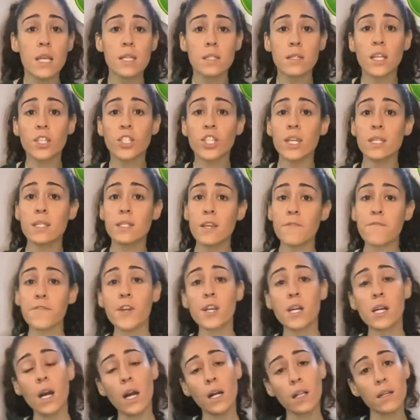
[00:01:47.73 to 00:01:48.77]
such as
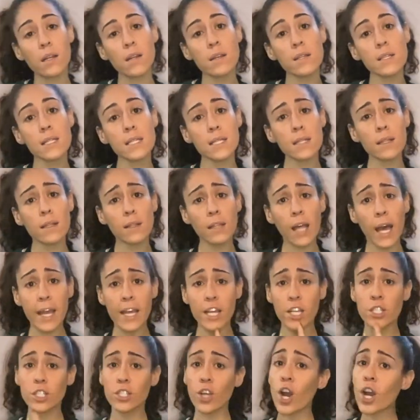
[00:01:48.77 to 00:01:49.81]
different colors
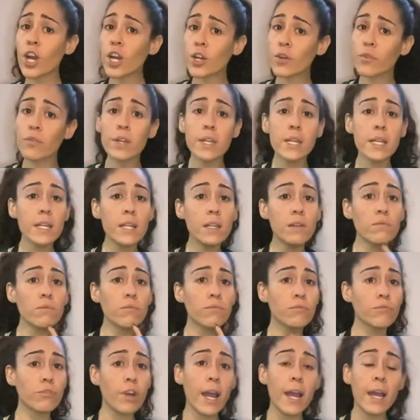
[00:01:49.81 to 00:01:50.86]
like dark green,
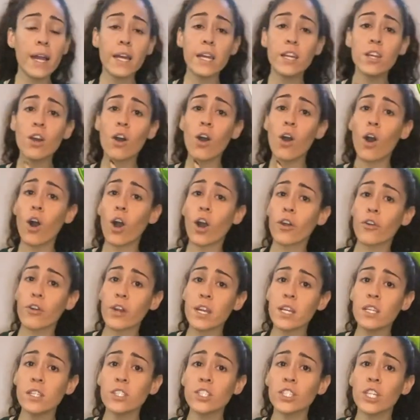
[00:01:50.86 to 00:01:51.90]
red,
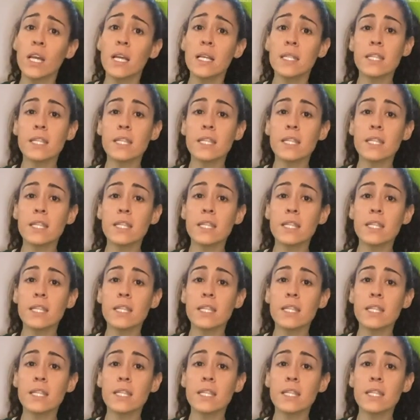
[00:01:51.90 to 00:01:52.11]
orange,